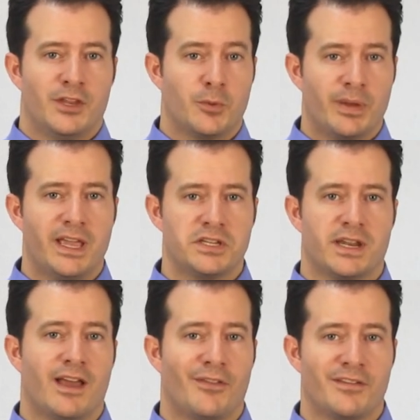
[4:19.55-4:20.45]
Your
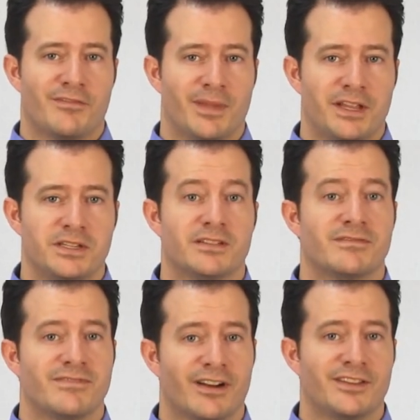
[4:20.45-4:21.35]
patient health information is
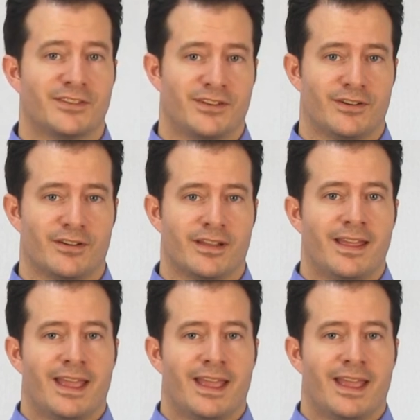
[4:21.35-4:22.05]
very secured